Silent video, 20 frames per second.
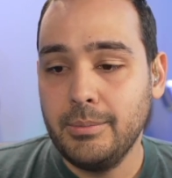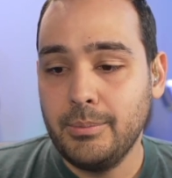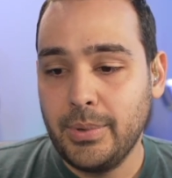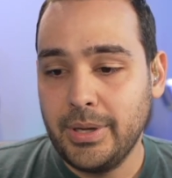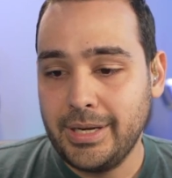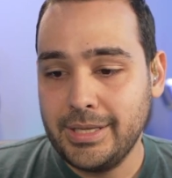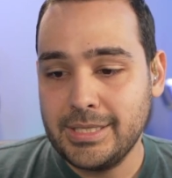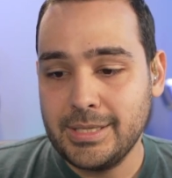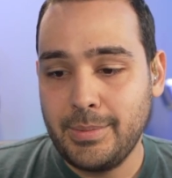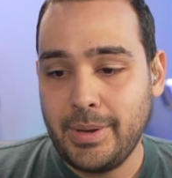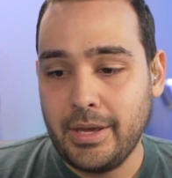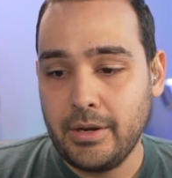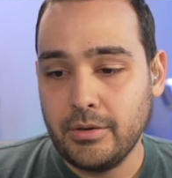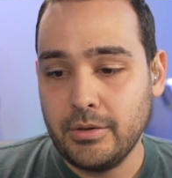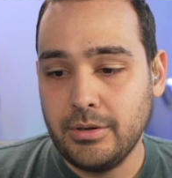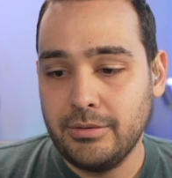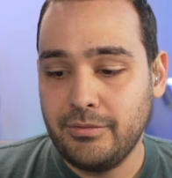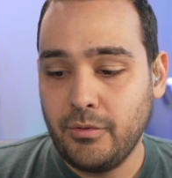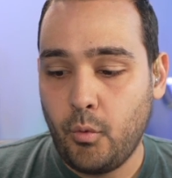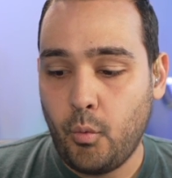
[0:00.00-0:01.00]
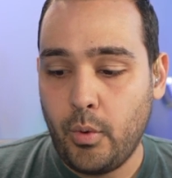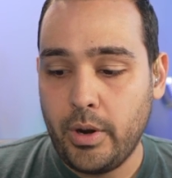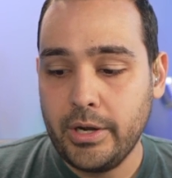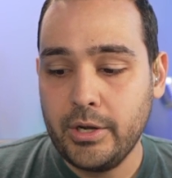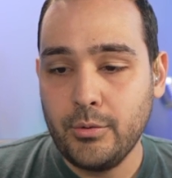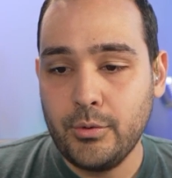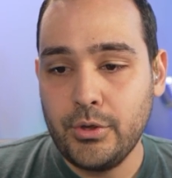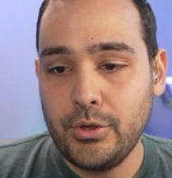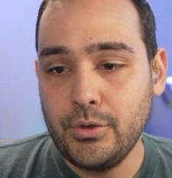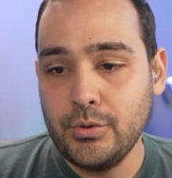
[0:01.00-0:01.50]
But it's a matter of, where
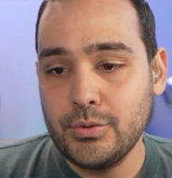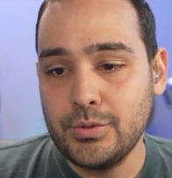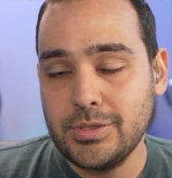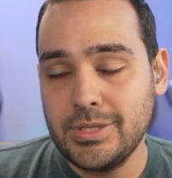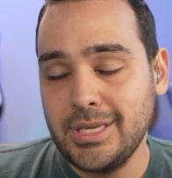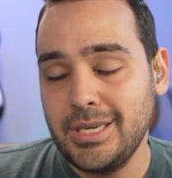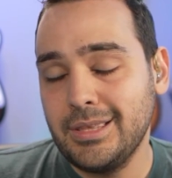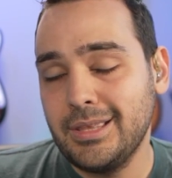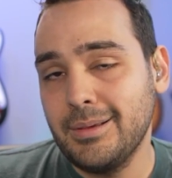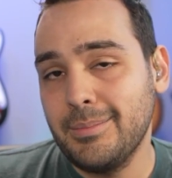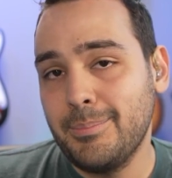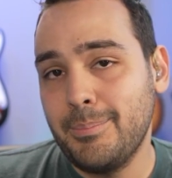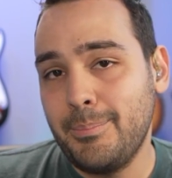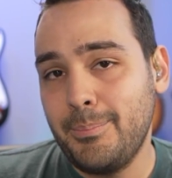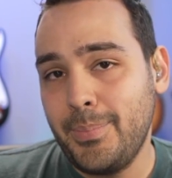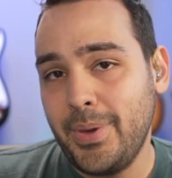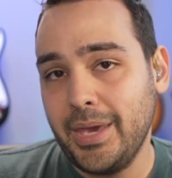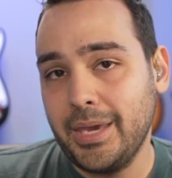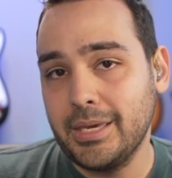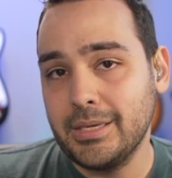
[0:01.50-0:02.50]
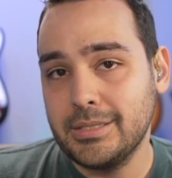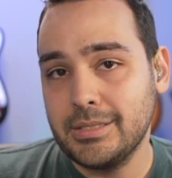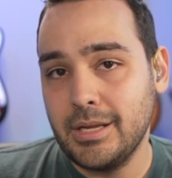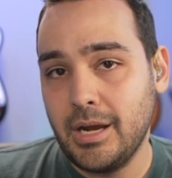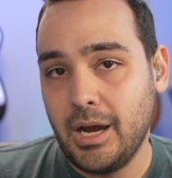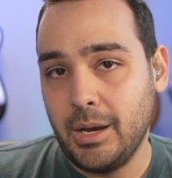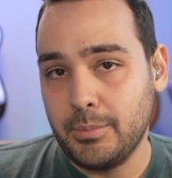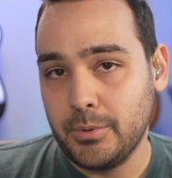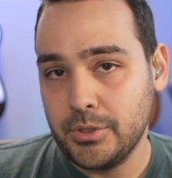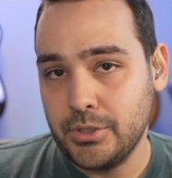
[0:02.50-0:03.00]
do you see the biggest
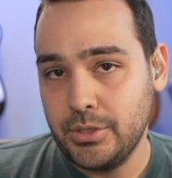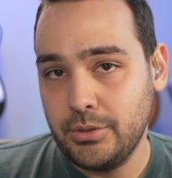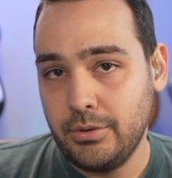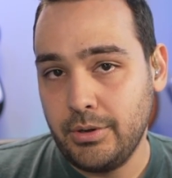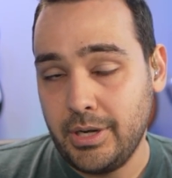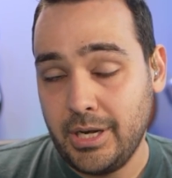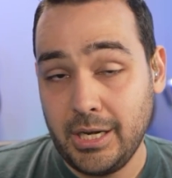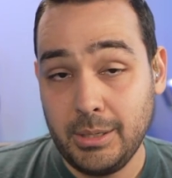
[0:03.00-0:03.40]
opportunity?